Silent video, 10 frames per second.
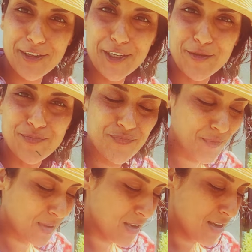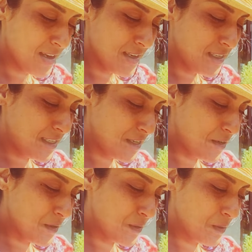for you.
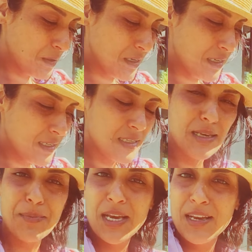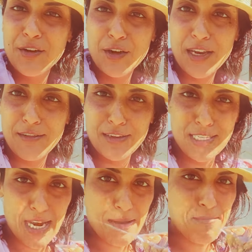So, something I don't get every
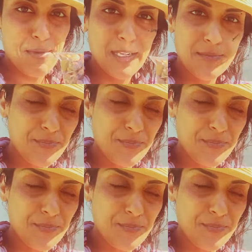time, but